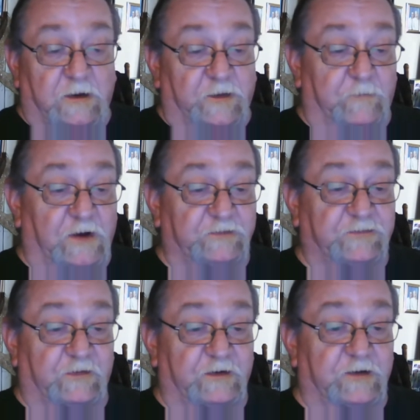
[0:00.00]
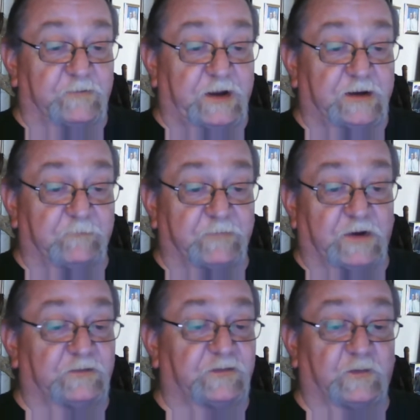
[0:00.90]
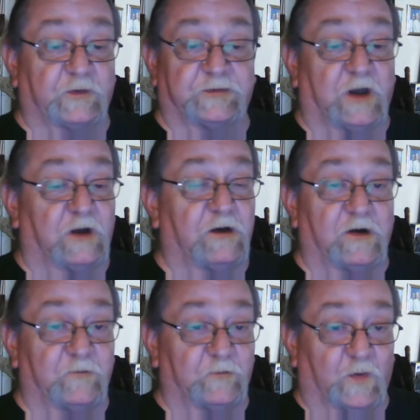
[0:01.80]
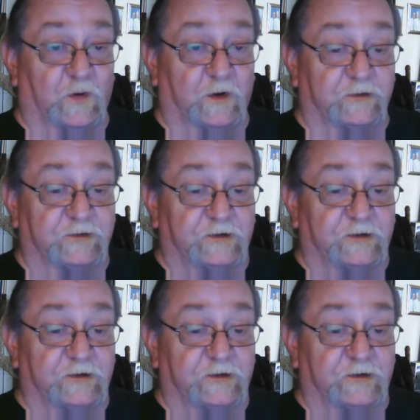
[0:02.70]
The boats are independent boats with no home port,